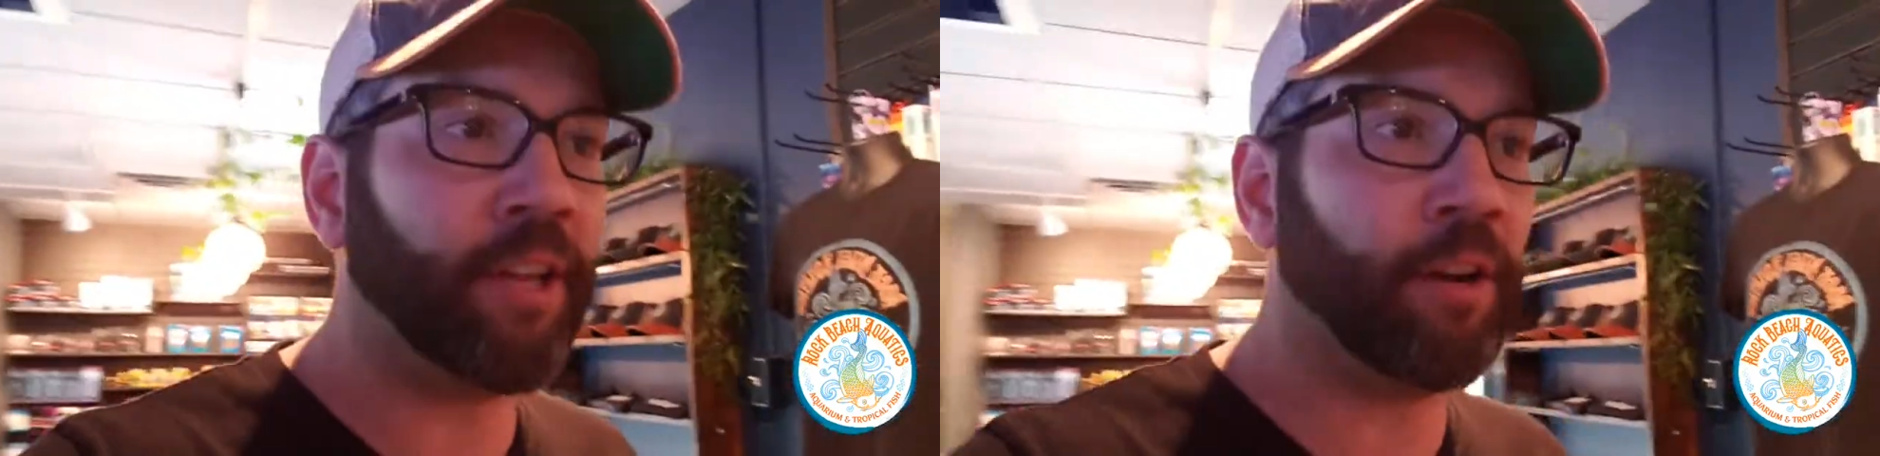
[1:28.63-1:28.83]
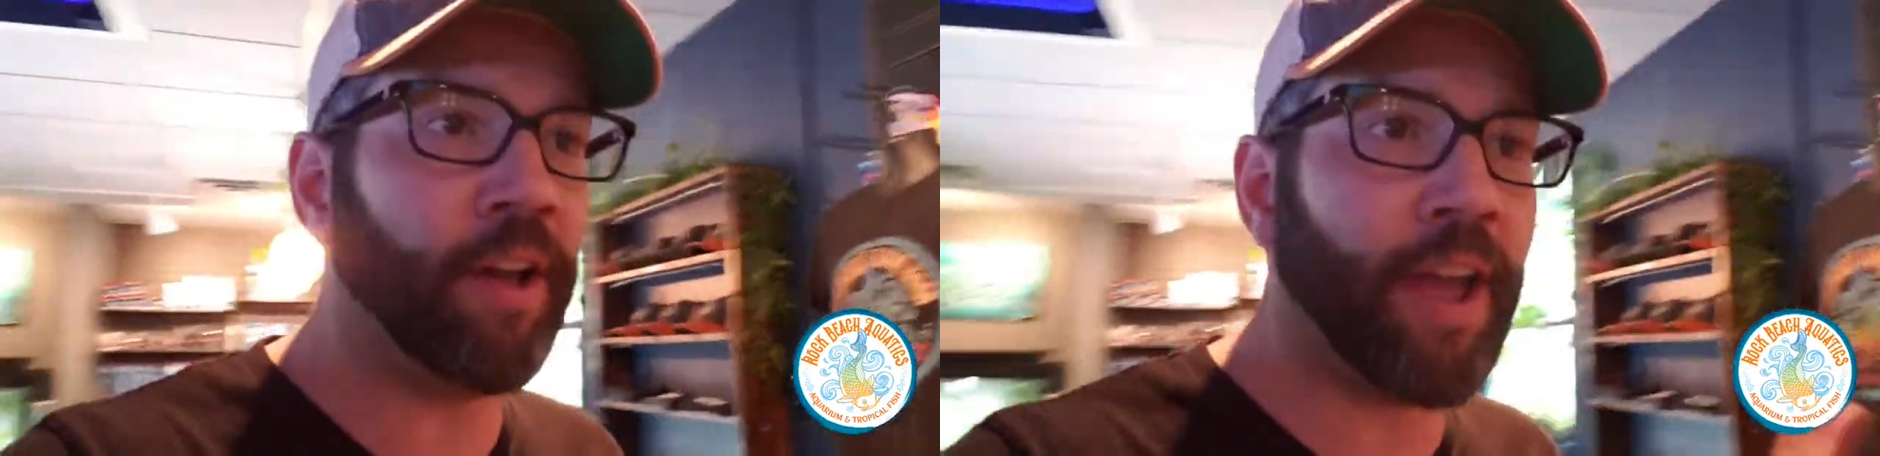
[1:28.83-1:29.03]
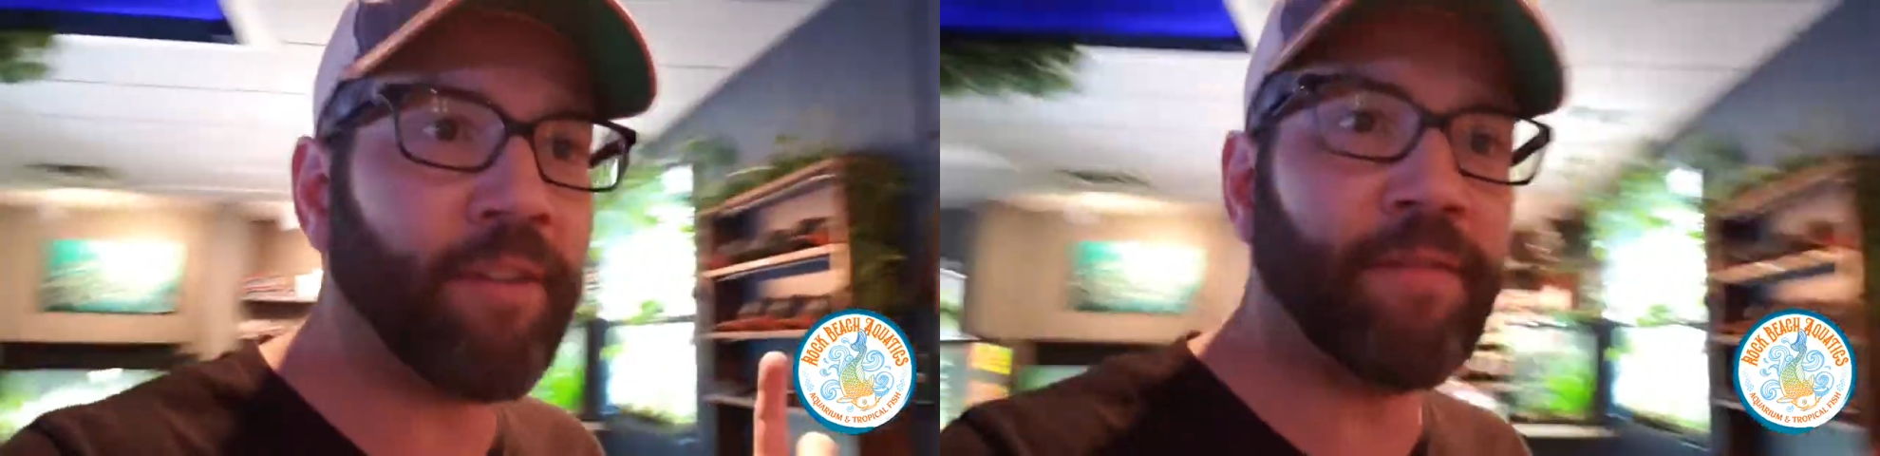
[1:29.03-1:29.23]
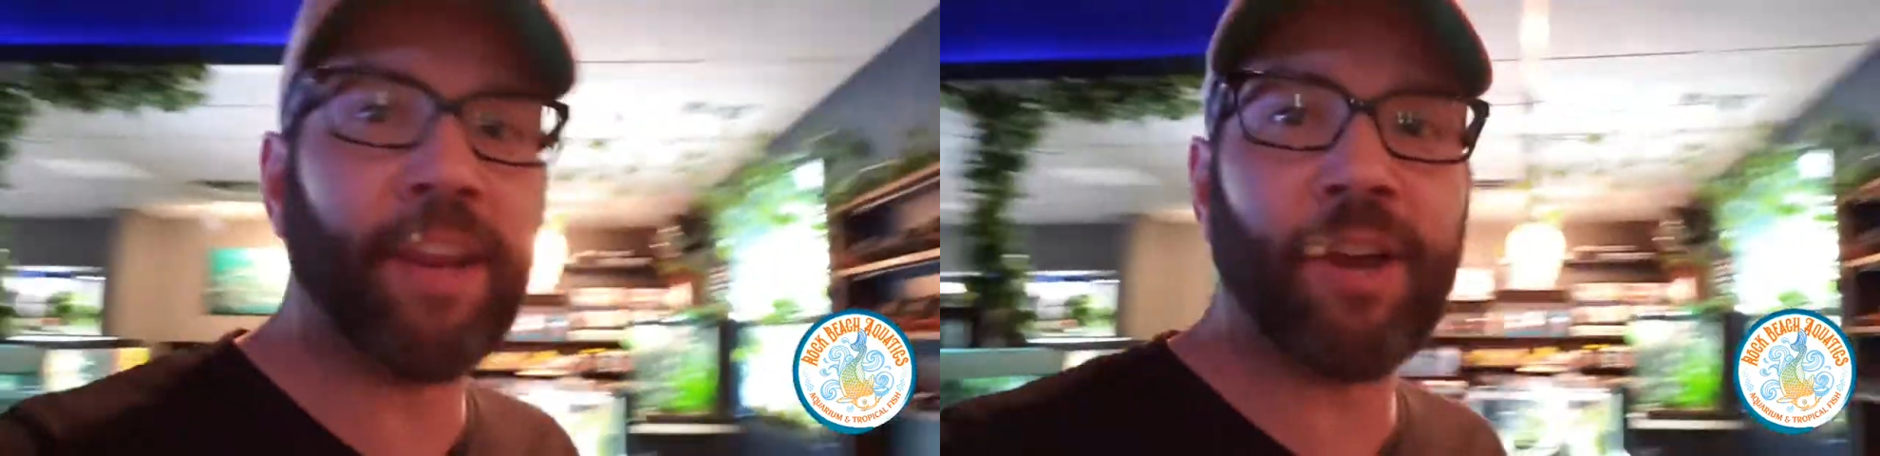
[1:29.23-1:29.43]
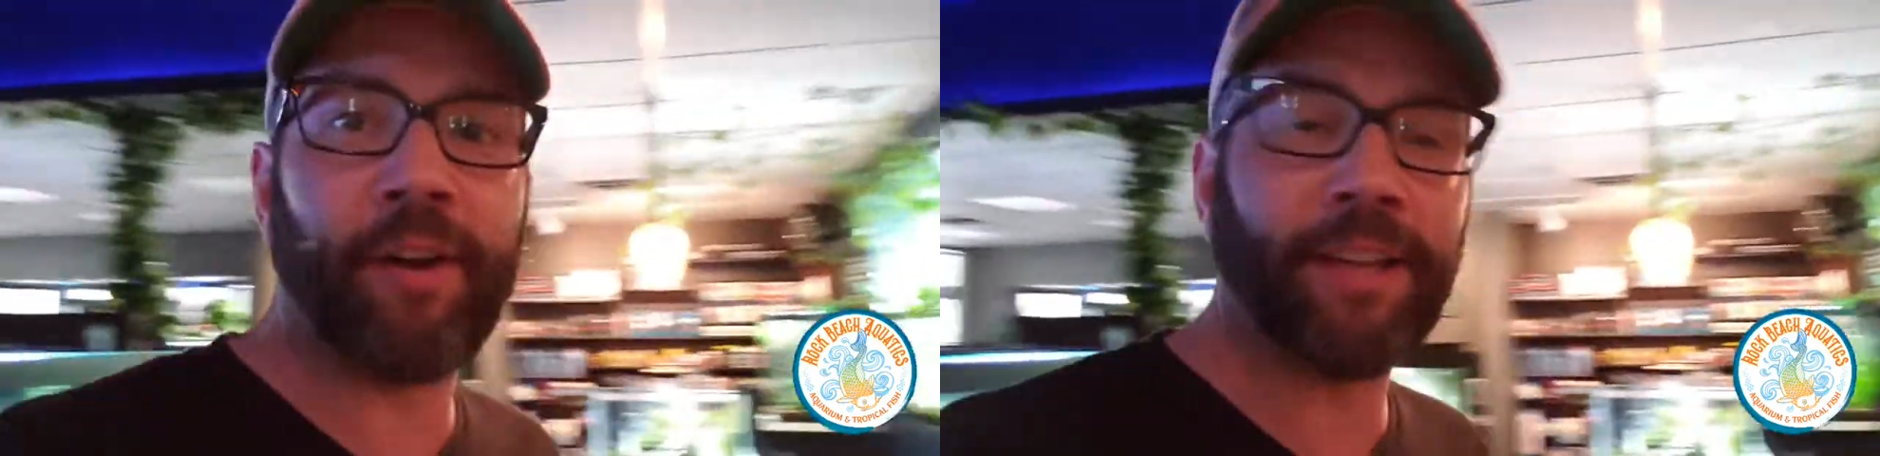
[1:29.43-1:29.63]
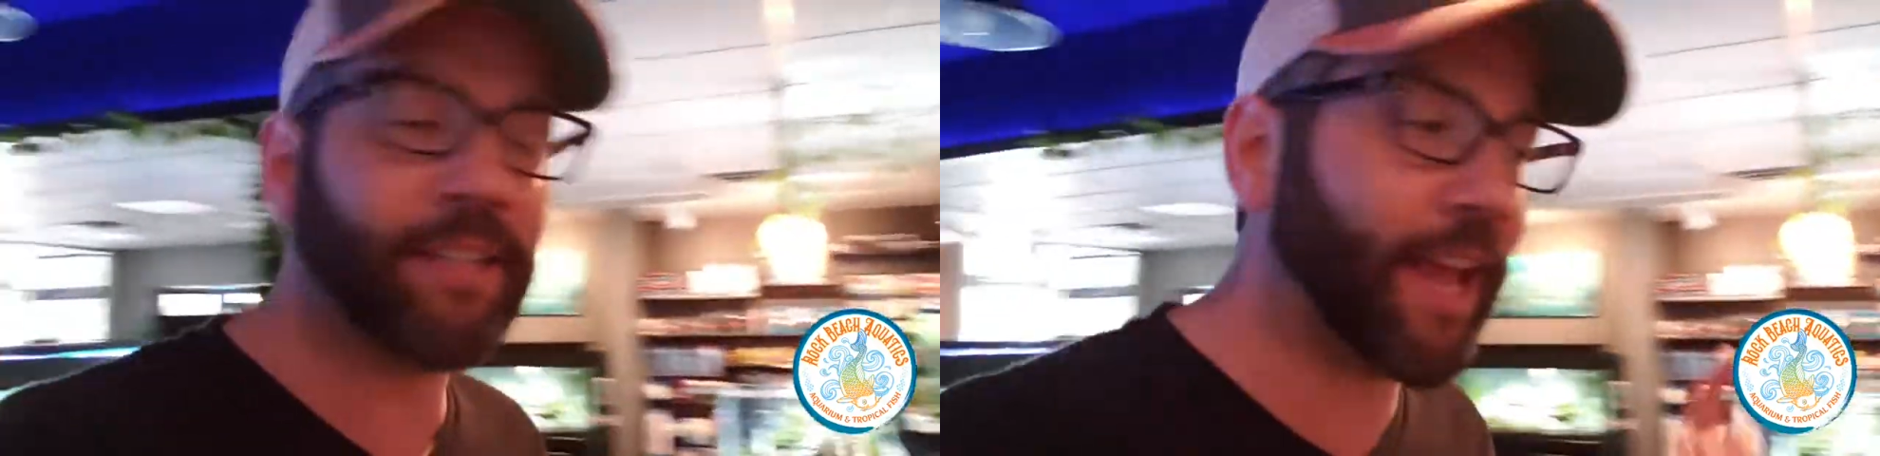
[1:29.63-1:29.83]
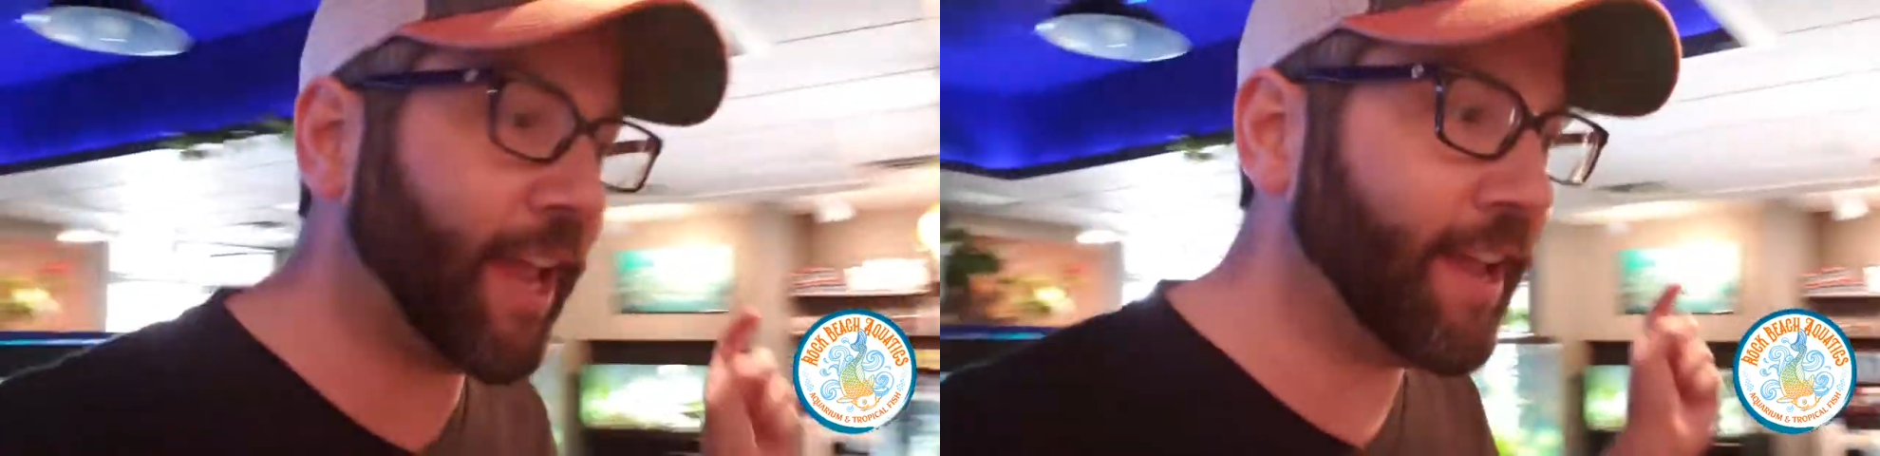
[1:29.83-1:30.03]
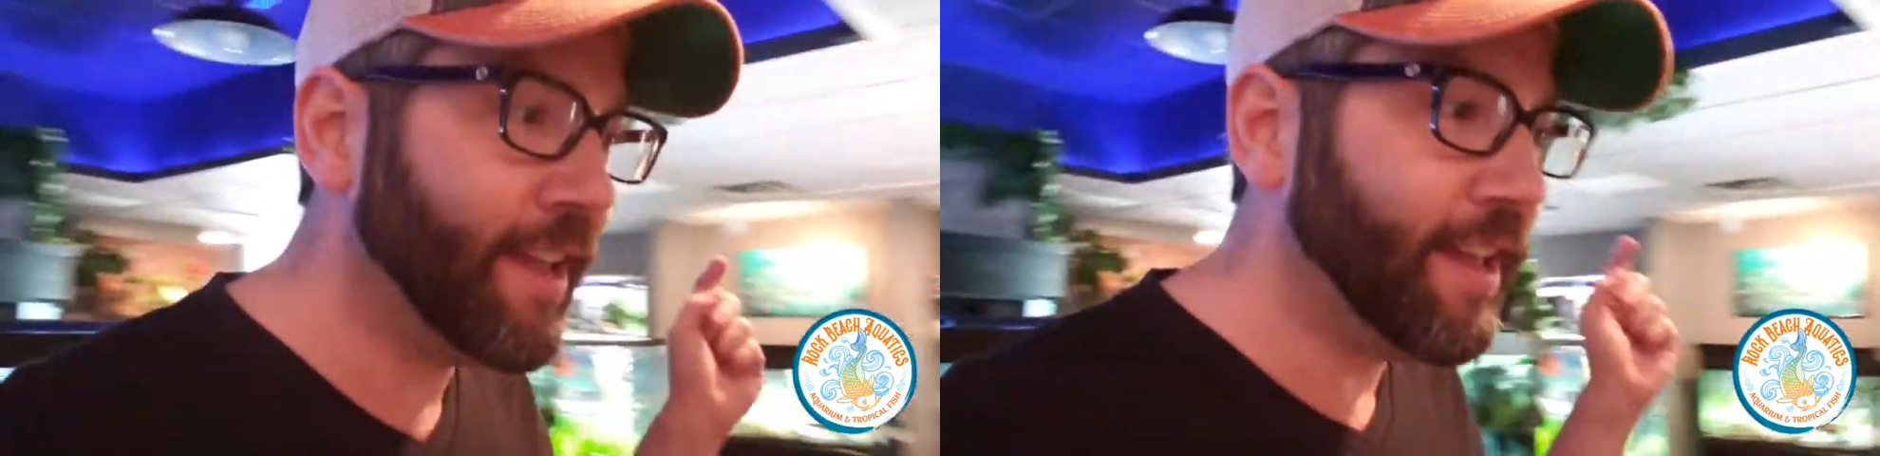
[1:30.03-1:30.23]
you know, every video I
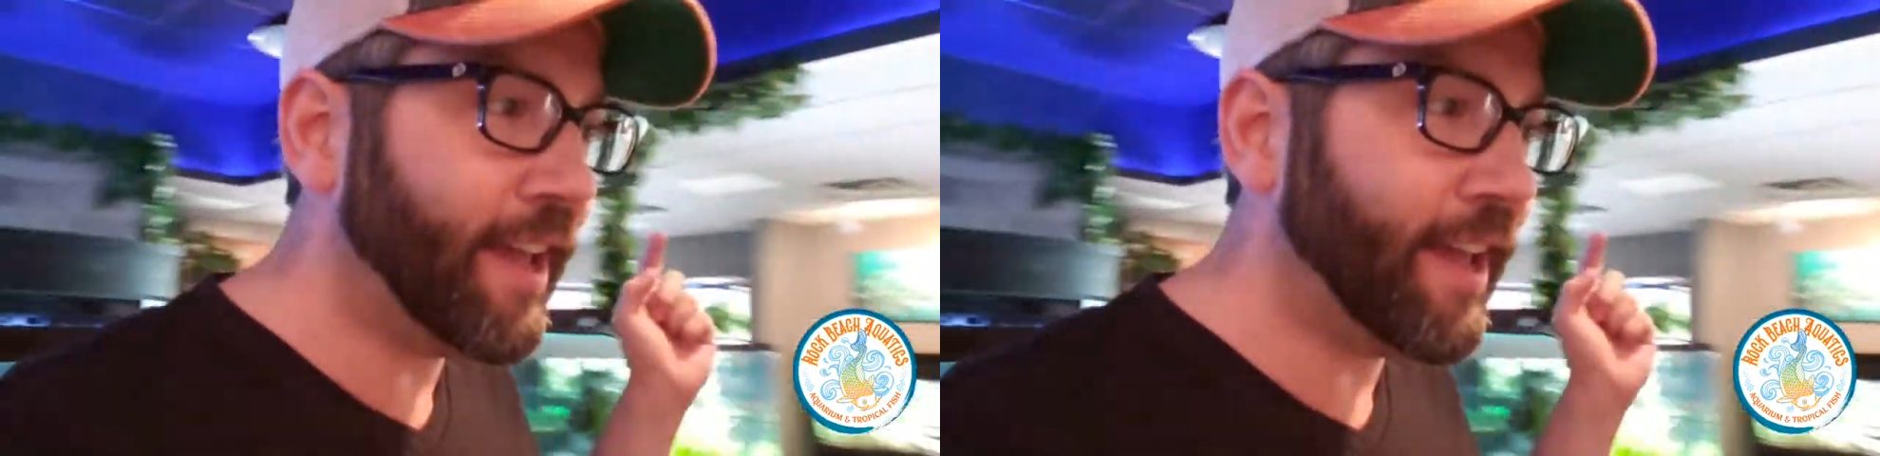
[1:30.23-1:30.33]
say,